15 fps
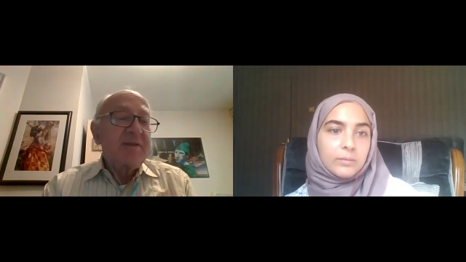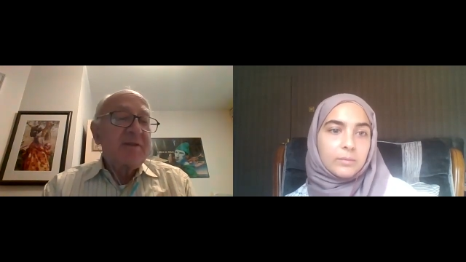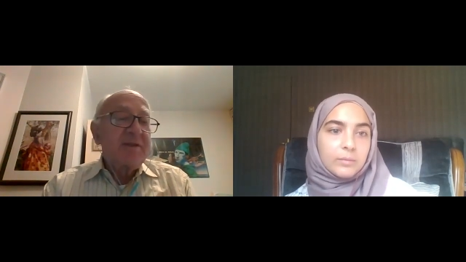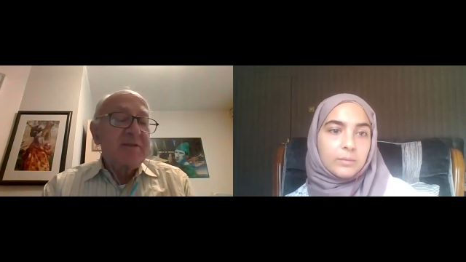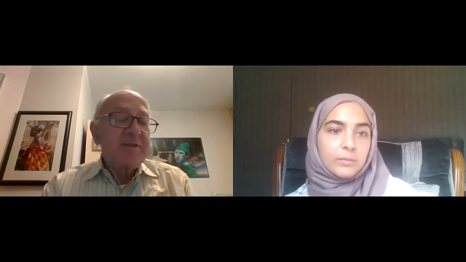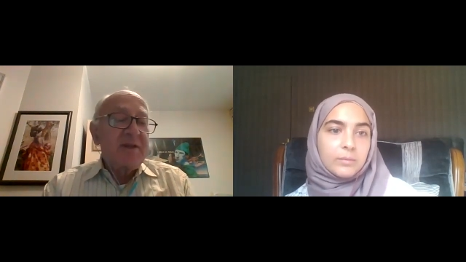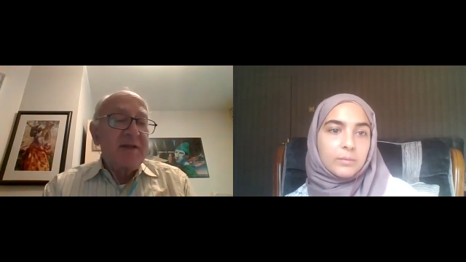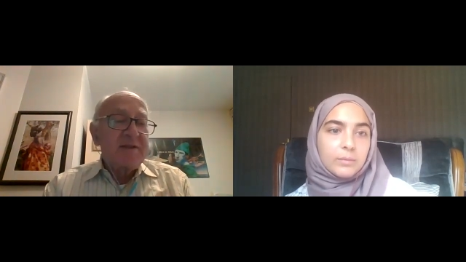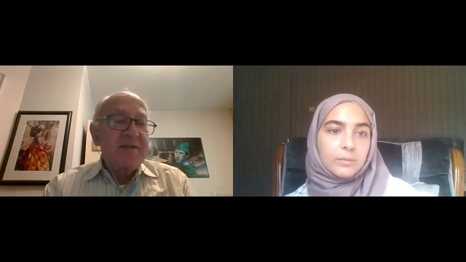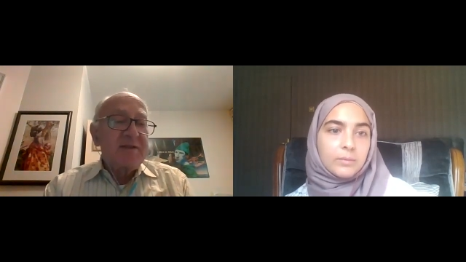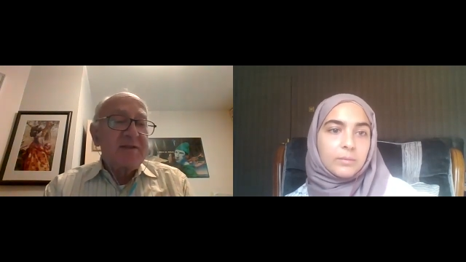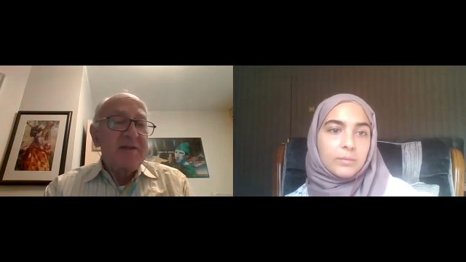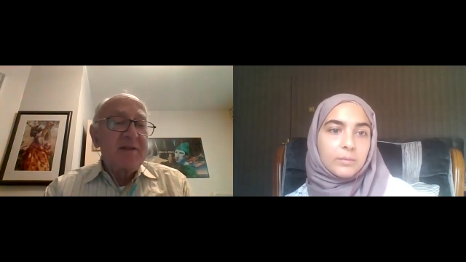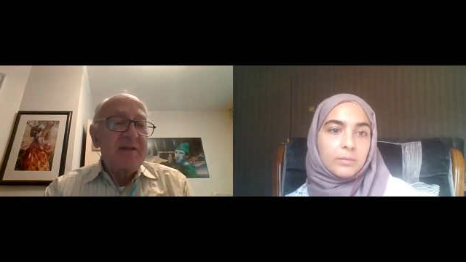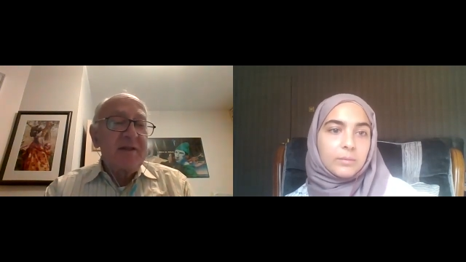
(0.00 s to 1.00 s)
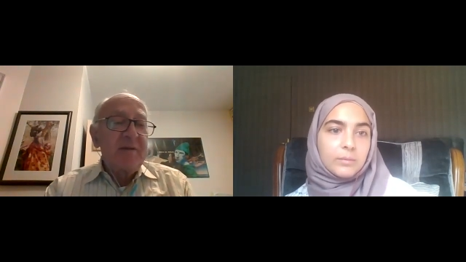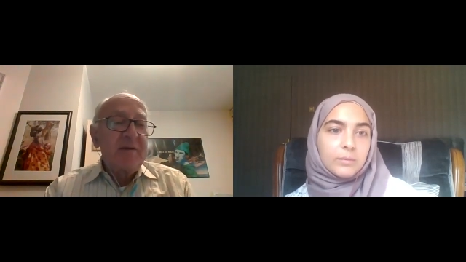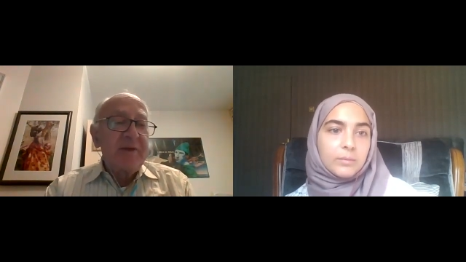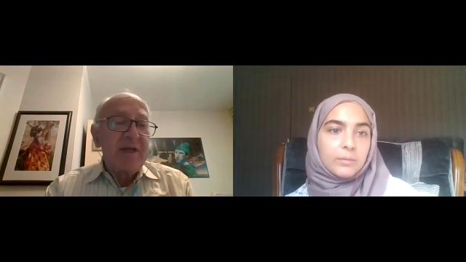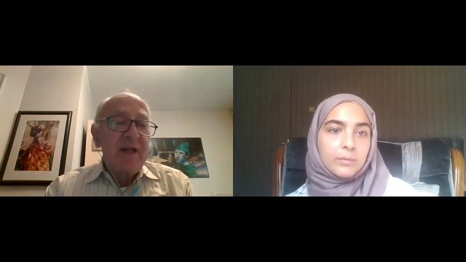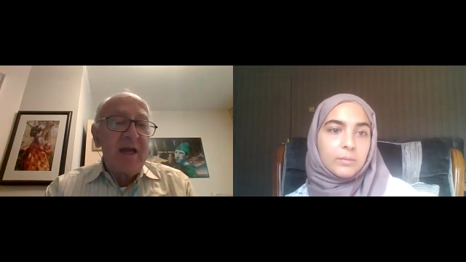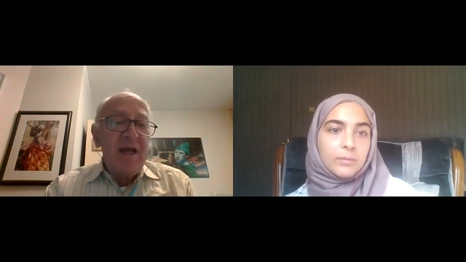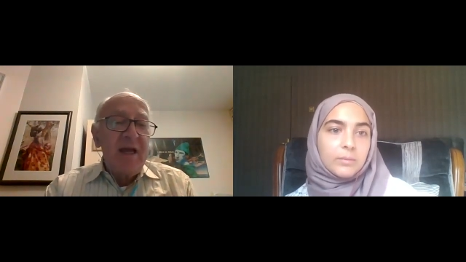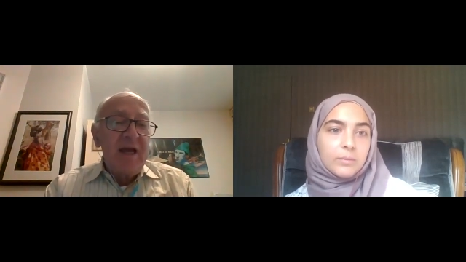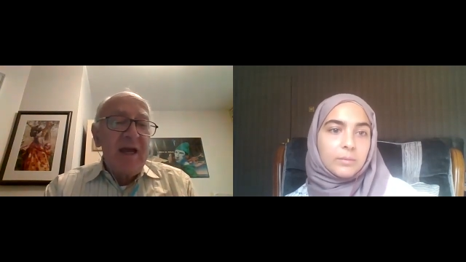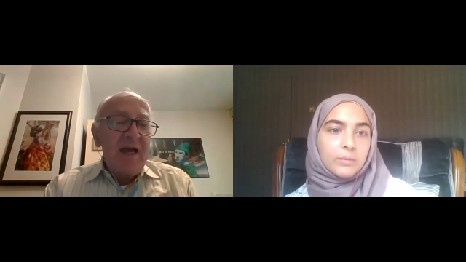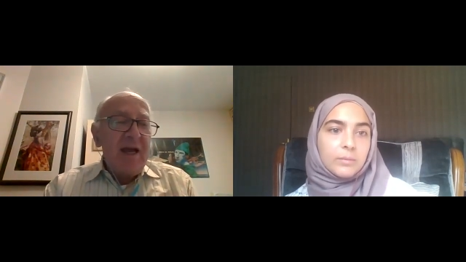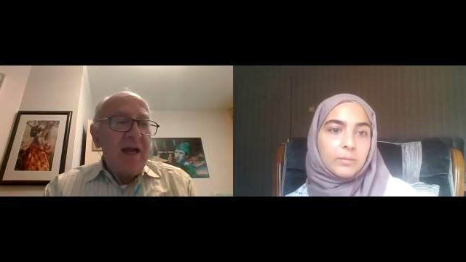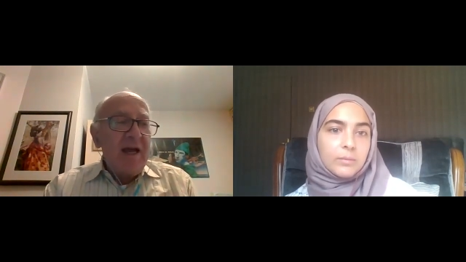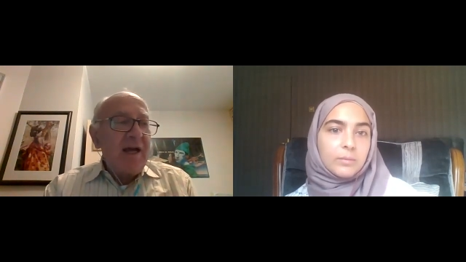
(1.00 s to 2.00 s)
Speaker 1: discussed this a little bit
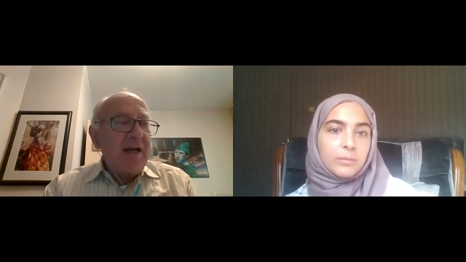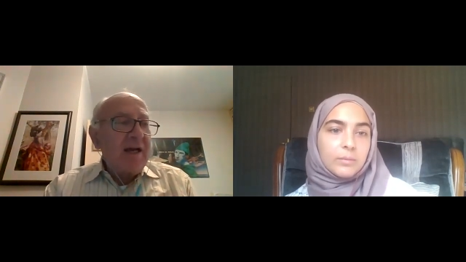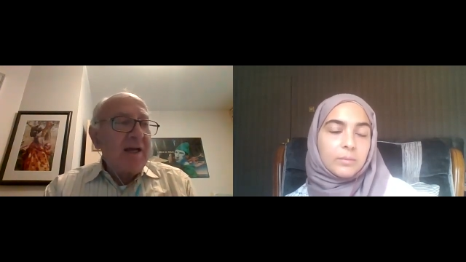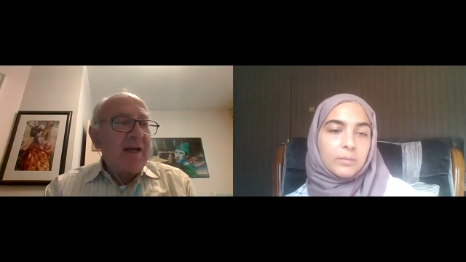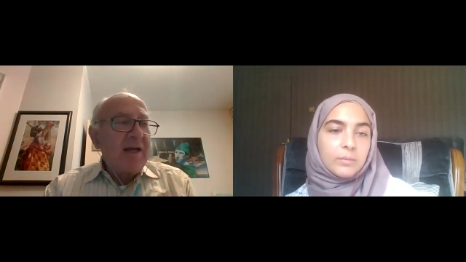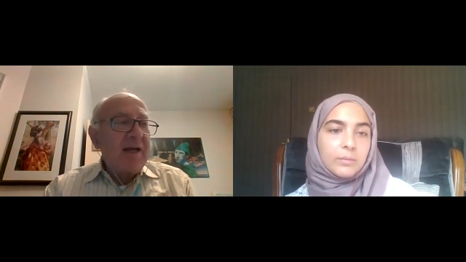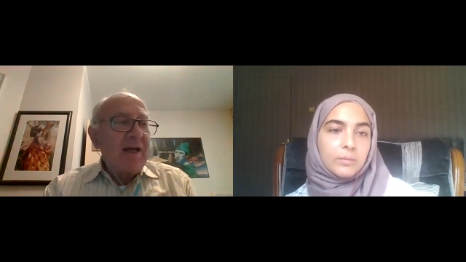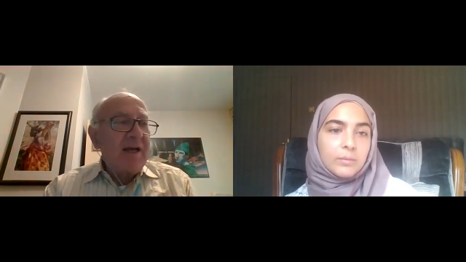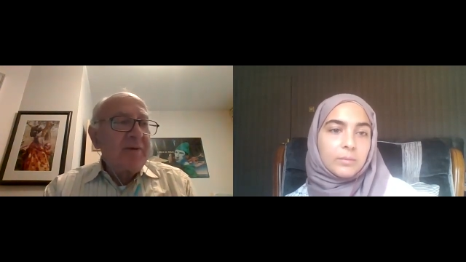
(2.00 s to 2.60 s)
uh, I